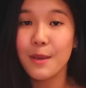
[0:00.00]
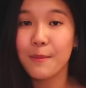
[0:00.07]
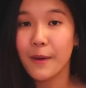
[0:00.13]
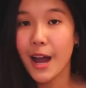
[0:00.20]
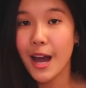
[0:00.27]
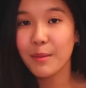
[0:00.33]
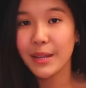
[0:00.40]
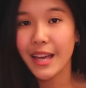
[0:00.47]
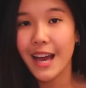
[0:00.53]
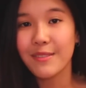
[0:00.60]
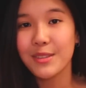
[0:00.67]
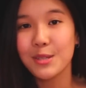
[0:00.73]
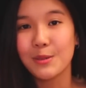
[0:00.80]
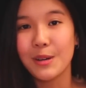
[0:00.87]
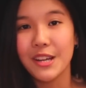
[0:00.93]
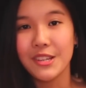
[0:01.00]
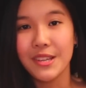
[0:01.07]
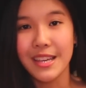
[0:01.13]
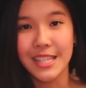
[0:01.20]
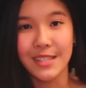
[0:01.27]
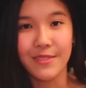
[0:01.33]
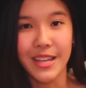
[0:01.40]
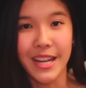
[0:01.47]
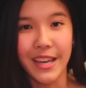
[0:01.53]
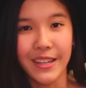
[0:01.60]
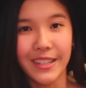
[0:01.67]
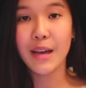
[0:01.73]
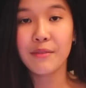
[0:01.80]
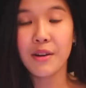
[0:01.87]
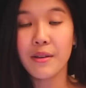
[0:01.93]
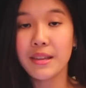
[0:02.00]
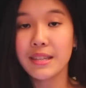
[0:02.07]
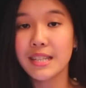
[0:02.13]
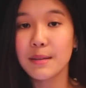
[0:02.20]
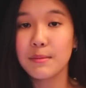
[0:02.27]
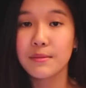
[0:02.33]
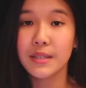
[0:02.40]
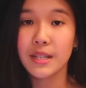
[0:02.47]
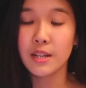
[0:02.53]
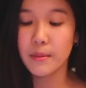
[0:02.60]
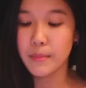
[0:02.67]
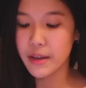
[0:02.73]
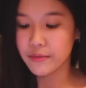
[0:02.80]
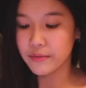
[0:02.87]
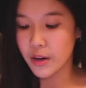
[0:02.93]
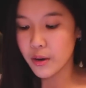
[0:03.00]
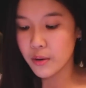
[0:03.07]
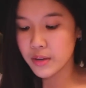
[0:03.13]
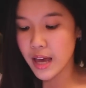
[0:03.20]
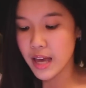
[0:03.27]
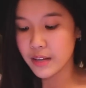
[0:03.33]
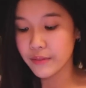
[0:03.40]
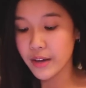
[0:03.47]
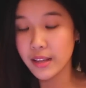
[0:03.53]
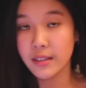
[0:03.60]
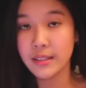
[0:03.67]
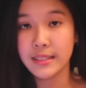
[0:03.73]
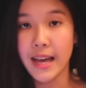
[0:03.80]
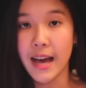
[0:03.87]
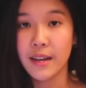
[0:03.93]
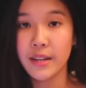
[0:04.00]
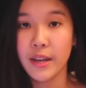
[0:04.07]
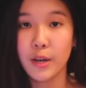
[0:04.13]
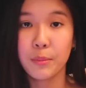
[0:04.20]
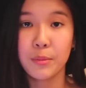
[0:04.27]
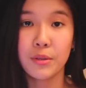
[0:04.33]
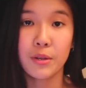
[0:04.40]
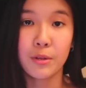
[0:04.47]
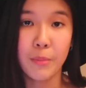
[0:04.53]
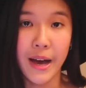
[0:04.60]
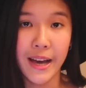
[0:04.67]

Then you probably have to watch this video. I have all the tips written on my phone and if I look down, I hope you don't